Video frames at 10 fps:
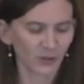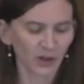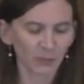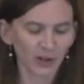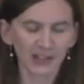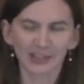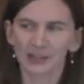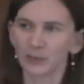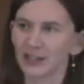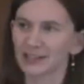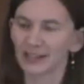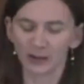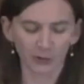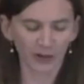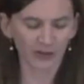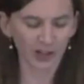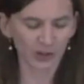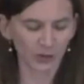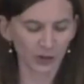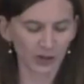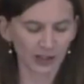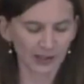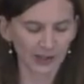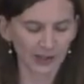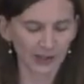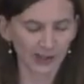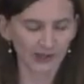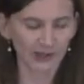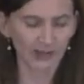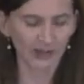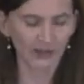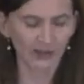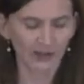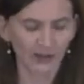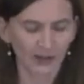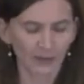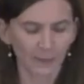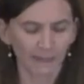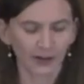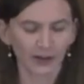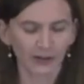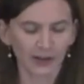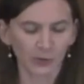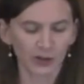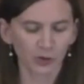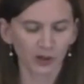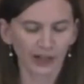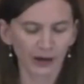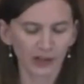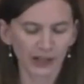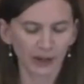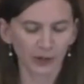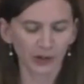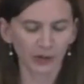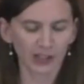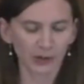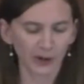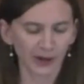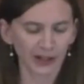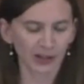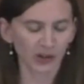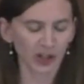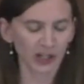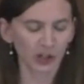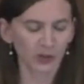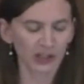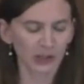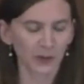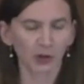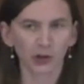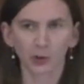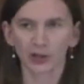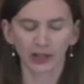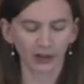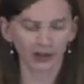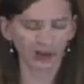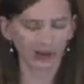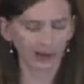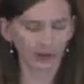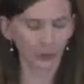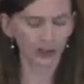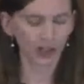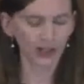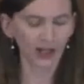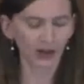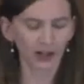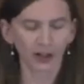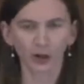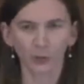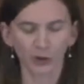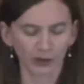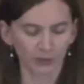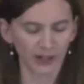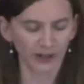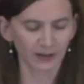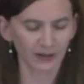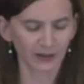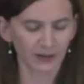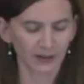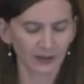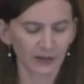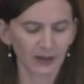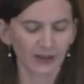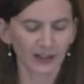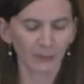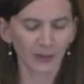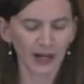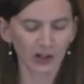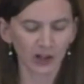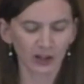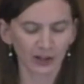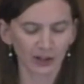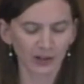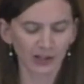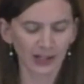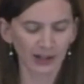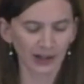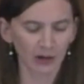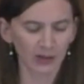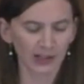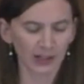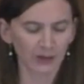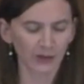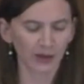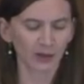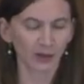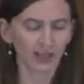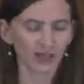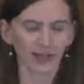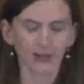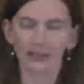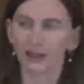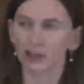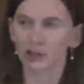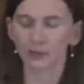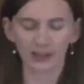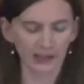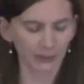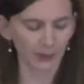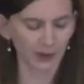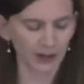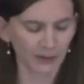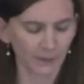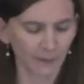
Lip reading: One participant in a previous retreat said this: "On this retreat, I was able to experience genuine spiritual healing, which I carried home with me. The compassion and understanding I received on the weekend touched me deeply."